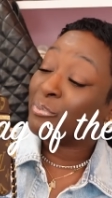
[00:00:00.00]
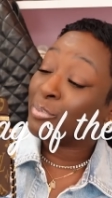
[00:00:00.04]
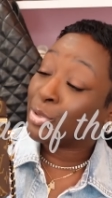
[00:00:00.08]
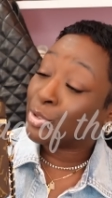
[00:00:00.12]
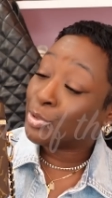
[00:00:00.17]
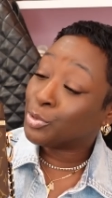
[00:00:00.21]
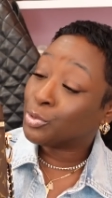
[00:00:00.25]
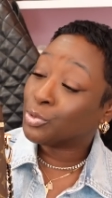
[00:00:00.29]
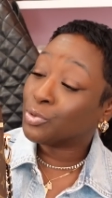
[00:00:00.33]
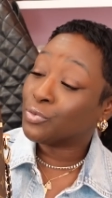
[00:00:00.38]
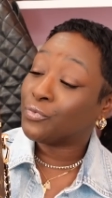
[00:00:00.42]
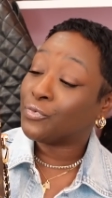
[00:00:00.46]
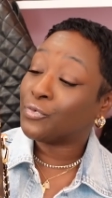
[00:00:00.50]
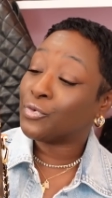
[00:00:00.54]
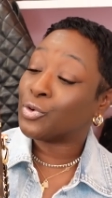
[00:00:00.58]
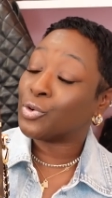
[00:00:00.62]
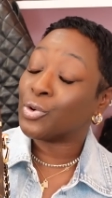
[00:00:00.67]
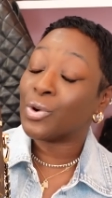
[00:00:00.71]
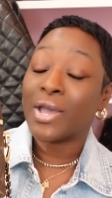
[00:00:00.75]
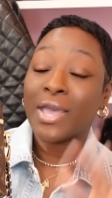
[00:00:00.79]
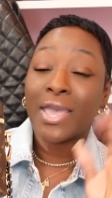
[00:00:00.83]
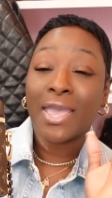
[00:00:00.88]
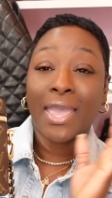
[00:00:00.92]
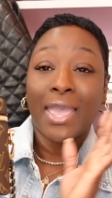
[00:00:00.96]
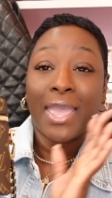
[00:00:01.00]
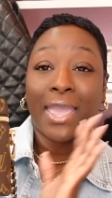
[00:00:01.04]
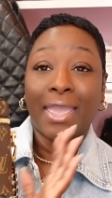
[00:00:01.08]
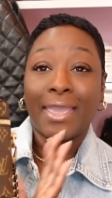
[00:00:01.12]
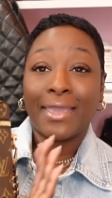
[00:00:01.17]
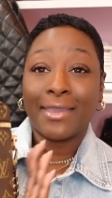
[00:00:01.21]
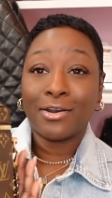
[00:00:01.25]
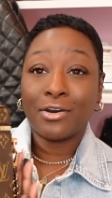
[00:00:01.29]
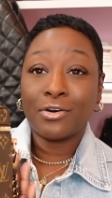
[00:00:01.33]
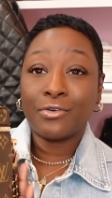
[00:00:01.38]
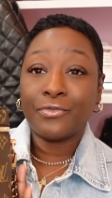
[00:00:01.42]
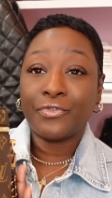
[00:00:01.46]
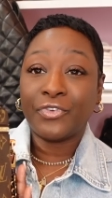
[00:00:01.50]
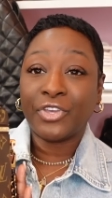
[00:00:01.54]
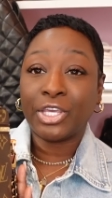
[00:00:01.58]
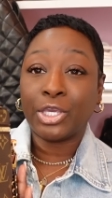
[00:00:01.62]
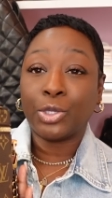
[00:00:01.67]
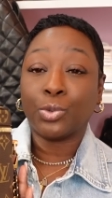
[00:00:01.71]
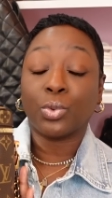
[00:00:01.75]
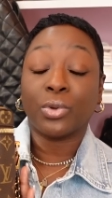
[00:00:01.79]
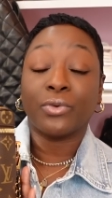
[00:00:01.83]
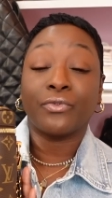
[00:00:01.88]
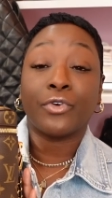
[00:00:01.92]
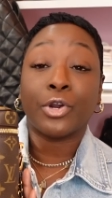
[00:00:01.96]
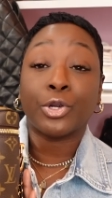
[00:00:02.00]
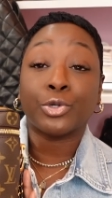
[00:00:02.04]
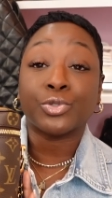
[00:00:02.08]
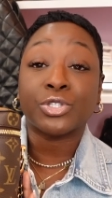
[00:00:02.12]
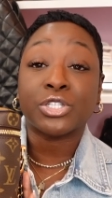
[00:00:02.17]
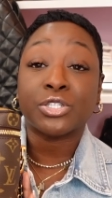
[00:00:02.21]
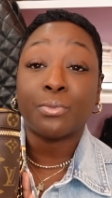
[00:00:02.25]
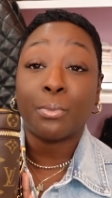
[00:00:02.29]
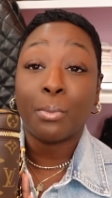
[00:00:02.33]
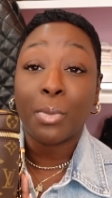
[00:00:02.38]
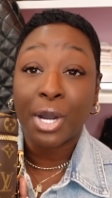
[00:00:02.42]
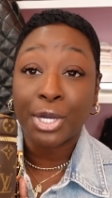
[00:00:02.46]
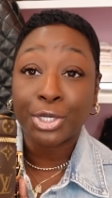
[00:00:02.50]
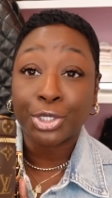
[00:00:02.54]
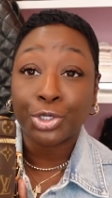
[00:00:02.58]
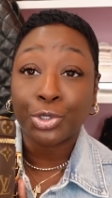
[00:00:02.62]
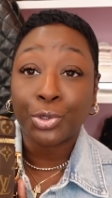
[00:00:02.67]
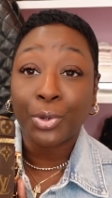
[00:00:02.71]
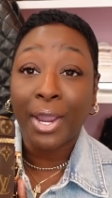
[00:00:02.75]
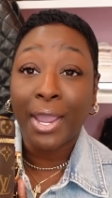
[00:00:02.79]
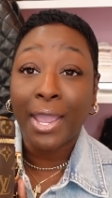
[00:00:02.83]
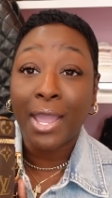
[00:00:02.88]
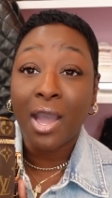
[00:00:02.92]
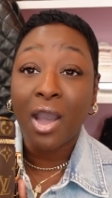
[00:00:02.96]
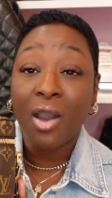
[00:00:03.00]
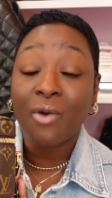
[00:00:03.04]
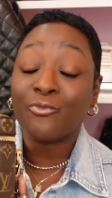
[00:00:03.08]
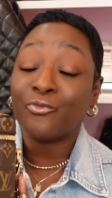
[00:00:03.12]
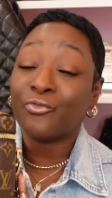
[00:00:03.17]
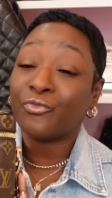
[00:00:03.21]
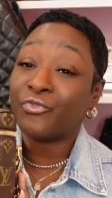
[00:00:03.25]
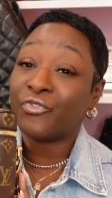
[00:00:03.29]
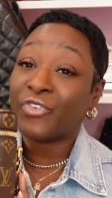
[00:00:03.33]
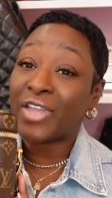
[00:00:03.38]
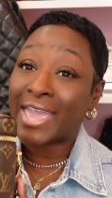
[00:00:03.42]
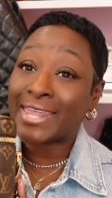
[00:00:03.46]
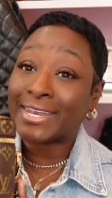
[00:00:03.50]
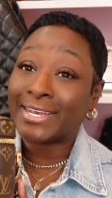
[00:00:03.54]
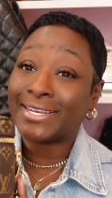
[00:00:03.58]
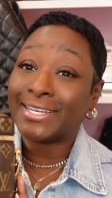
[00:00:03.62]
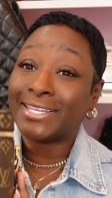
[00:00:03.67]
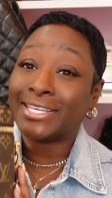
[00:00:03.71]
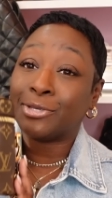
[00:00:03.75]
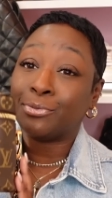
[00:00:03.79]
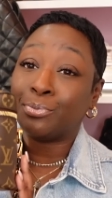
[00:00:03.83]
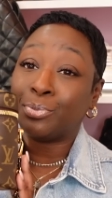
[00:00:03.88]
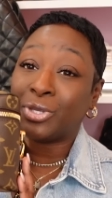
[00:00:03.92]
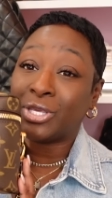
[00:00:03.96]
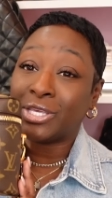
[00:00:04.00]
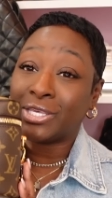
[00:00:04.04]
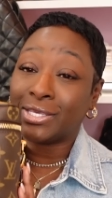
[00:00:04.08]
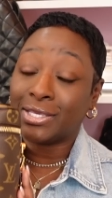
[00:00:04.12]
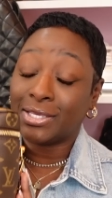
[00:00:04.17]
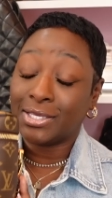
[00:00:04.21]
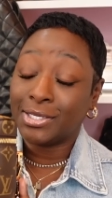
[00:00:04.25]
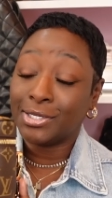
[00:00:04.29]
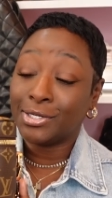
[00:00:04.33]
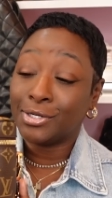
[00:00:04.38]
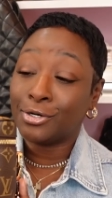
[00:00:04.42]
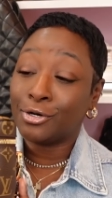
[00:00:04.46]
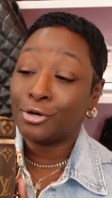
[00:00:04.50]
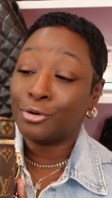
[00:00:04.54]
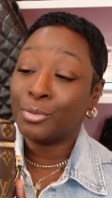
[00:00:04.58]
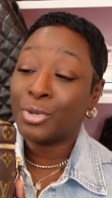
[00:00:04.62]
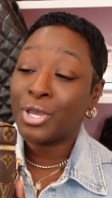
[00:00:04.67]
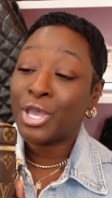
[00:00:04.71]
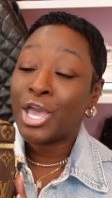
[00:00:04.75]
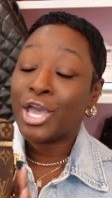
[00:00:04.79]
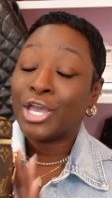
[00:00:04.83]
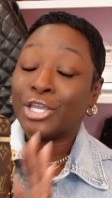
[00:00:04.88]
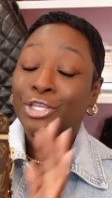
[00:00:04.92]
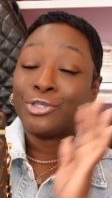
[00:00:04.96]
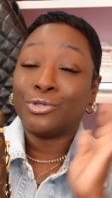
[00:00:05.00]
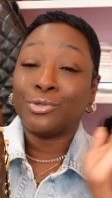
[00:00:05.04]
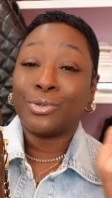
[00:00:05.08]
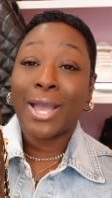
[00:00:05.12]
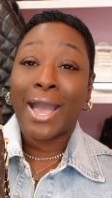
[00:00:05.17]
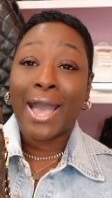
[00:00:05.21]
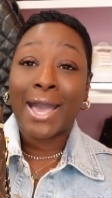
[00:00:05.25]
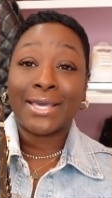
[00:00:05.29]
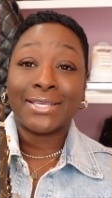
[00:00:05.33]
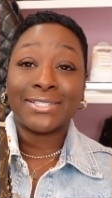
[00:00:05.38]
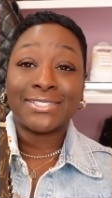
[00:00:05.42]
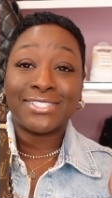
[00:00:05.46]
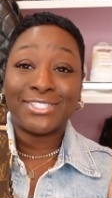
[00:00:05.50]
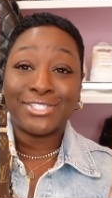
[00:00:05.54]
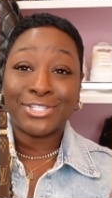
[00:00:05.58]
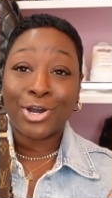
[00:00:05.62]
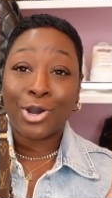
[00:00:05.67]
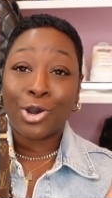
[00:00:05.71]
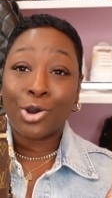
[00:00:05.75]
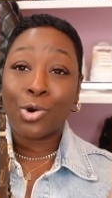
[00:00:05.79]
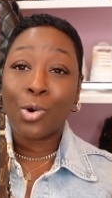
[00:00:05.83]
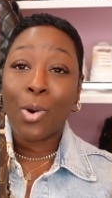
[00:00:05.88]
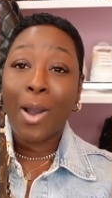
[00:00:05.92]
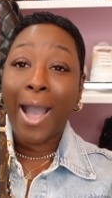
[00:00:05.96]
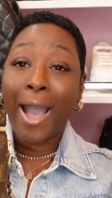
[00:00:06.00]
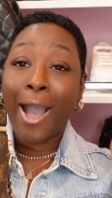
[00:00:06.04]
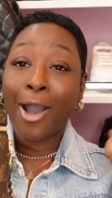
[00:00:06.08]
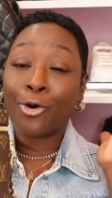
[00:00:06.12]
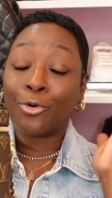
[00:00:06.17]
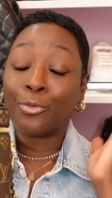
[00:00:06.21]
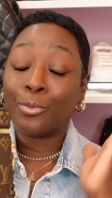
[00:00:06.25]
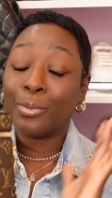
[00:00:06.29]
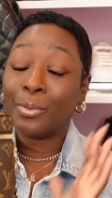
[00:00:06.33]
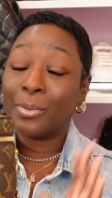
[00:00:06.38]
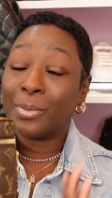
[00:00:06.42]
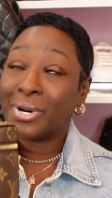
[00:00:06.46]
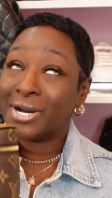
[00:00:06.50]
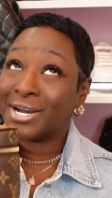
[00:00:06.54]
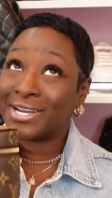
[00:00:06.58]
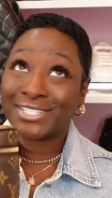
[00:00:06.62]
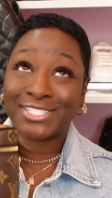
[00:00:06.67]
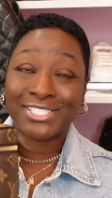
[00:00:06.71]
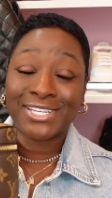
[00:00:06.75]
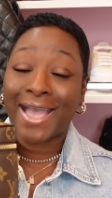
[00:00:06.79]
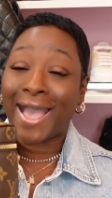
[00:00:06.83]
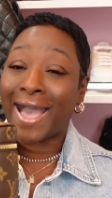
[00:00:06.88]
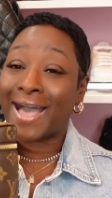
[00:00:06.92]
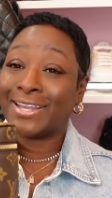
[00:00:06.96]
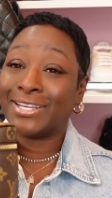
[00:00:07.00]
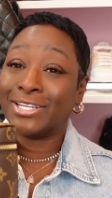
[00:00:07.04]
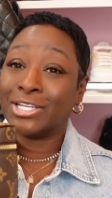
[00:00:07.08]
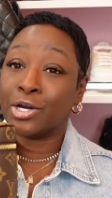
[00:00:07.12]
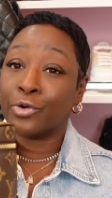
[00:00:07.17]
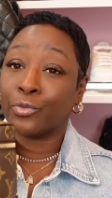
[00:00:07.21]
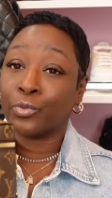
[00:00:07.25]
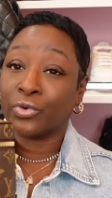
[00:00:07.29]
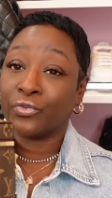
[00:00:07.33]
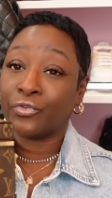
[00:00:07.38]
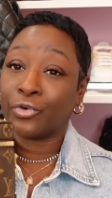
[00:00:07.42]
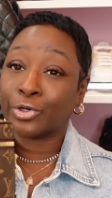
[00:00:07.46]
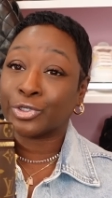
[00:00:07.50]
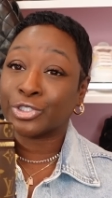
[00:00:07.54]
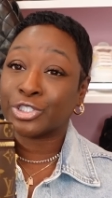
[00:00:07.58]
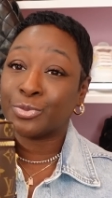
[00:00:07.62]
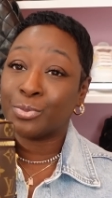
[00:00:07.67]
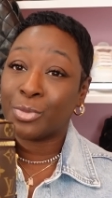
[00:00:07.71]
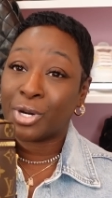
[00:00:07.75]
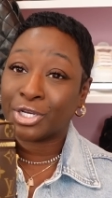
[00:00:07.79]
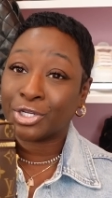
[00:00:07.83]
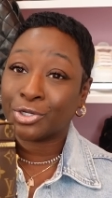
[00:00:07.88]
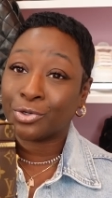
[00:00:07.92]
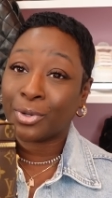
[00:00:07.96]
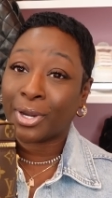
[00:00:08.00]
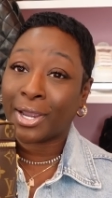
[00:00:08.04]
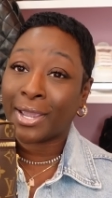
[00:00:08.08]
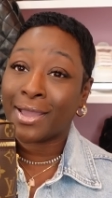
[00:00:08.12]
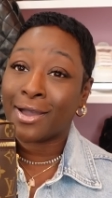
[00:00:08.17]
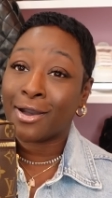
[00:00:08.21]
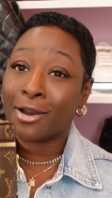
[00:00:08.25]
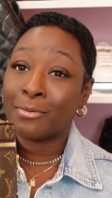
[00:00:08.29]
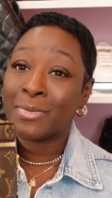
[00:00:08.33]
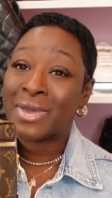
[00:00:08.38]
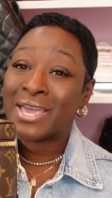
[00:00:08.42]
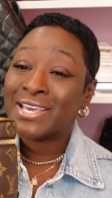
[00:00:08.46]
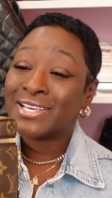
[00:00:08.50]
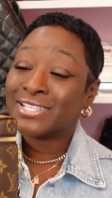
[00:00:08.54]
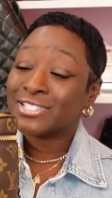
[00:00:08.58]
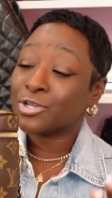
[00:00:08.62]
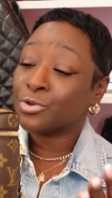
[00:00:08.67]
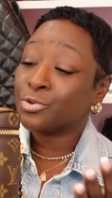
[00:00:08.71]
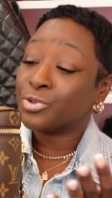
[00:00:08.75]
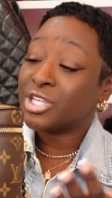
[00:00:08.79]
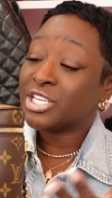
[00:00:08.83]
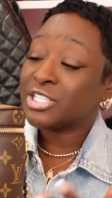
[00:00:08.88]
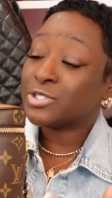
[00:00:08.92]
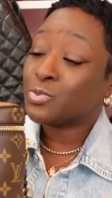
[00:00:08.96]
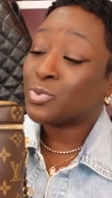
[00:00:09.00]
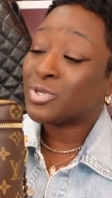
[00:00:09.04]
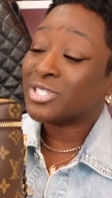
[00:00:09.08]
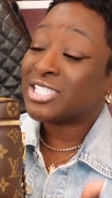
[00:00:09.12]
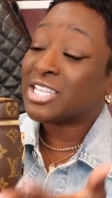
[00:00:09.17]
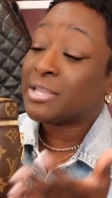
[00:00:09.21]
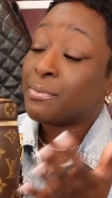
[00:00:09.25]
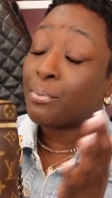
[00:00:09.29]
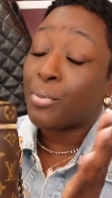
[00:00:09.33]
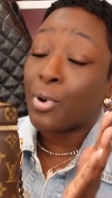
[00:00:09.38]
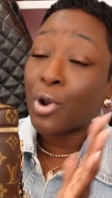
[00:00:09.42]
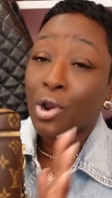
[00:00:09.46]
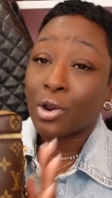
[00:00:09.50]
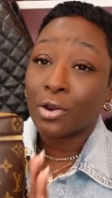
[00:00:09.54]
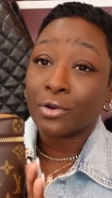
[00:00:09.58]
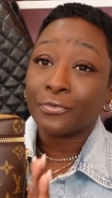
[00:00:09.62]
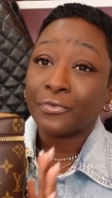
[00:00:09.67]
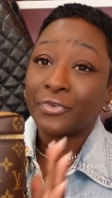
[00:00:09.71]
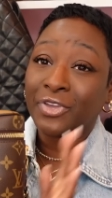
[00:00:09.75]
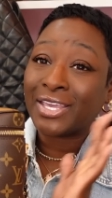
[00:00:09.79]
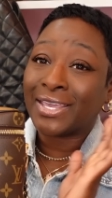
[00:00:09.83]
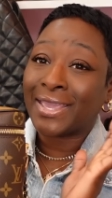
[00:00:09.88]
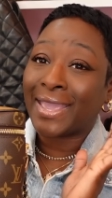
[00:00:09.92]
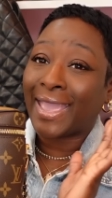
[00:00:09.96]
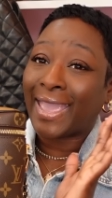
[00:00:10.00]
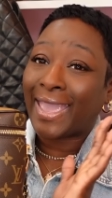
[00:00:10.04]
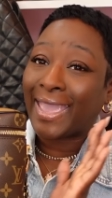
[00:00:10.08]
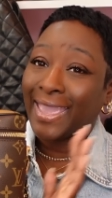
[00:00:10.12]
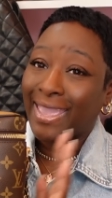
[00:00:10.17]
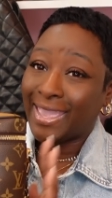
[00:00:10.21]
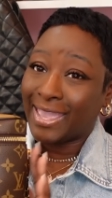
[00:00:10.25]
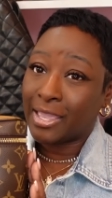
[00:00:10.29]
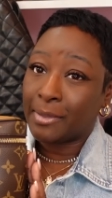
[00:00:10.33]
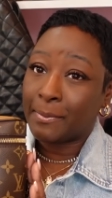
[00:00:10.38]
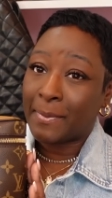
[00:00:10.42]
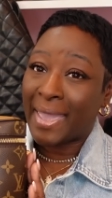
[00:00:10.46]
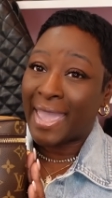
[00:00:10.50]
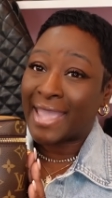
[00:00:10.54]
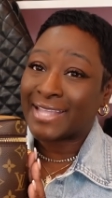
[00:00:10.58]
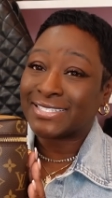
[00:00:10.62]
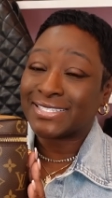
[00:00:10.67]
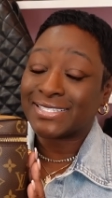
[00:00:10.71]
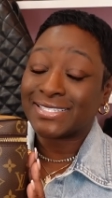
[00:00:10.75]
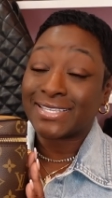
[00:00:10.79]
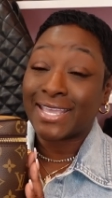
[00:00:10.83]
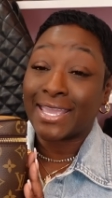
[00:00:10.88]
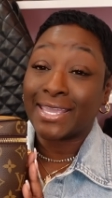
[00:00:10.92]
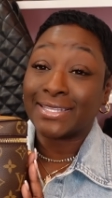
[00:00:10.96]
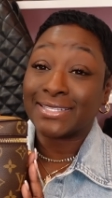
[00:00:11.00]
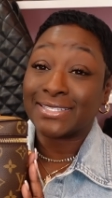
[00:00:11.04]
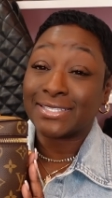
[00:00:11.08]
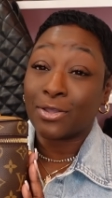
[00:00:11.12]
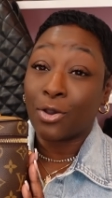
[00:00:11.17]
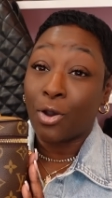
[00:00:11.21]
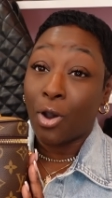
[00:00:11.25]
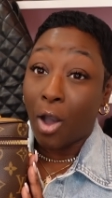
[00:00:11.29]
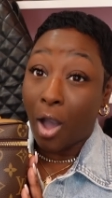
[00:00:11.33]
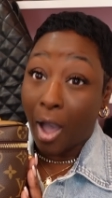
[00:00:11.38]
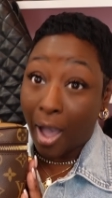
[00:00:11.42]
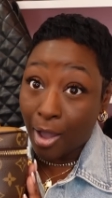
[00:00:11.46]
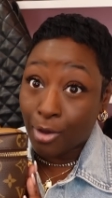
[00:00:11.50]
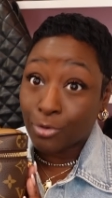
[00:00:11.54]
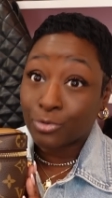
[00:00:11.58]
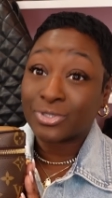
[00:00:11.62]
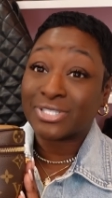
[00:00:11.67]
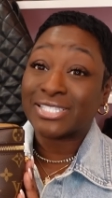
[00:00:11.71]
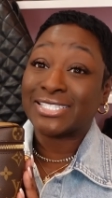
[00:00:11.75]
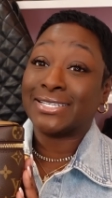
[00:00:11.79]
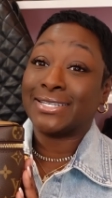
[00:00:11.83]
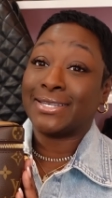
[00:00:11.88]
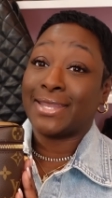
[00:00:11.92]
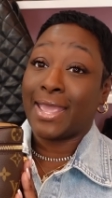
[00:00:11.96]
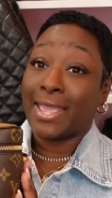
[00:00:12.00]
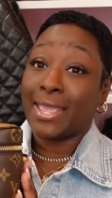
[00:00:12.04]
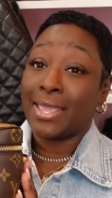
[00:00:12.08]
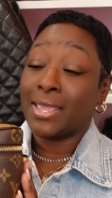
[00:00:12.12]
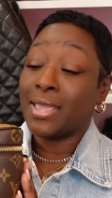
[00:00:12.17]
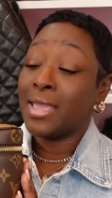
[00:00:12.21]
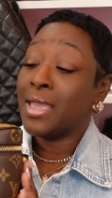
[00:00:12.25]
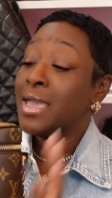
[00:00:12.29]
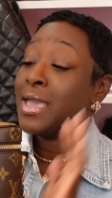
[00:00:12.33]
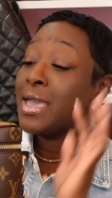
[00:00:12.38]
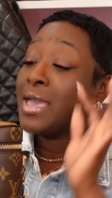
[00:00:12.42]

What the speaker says: beautiful LV reverse monogram vanity PM. You guys know how much I love reverse monogram, so this was the perfect handbag to take out today.